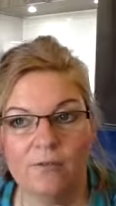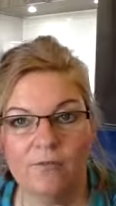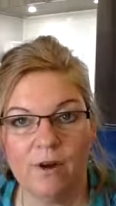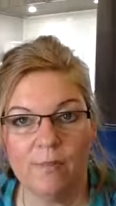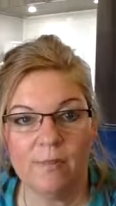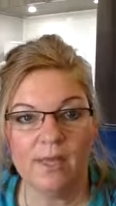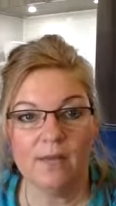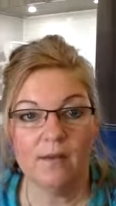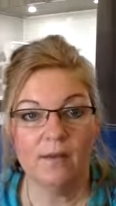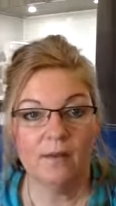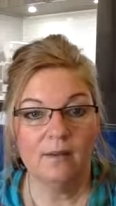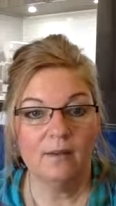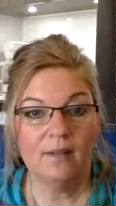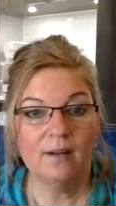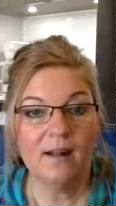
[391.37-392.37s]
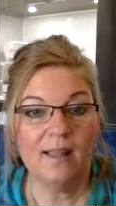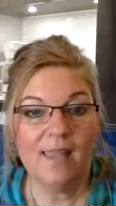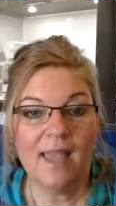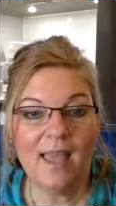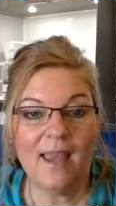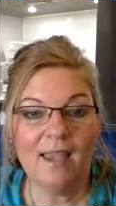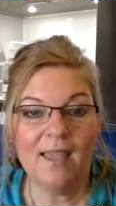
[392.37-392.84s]
from it they're not
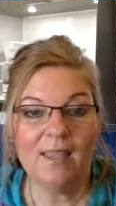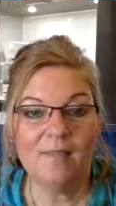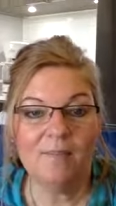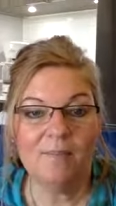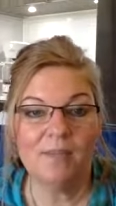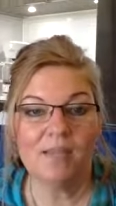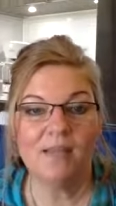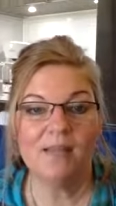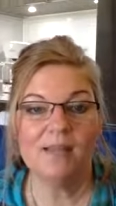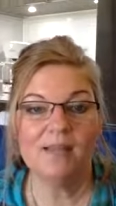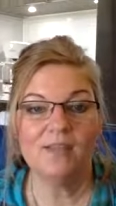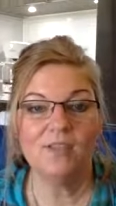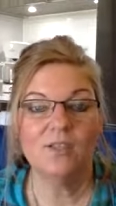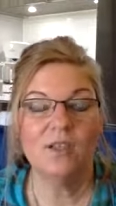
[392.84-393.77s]
getting it because